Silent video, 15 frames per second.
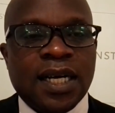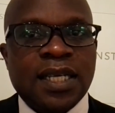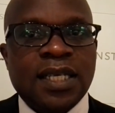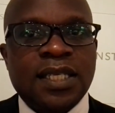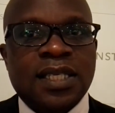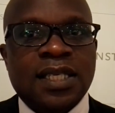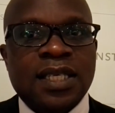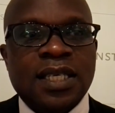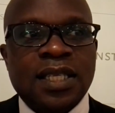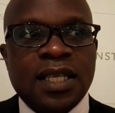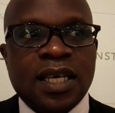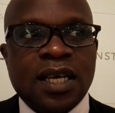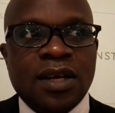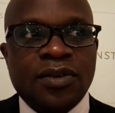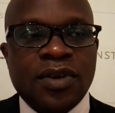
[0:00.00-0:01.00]
is in
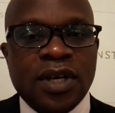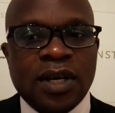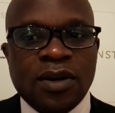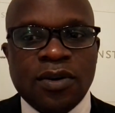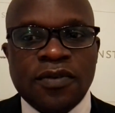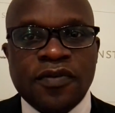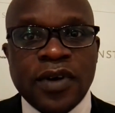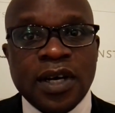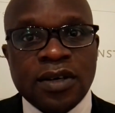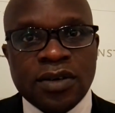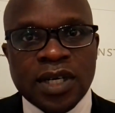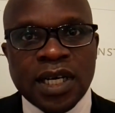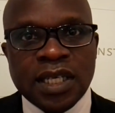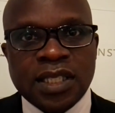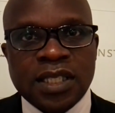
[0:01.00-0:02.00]
the area of
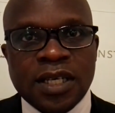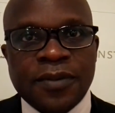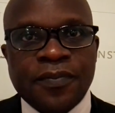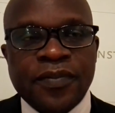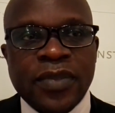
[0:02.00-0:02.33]
agriculture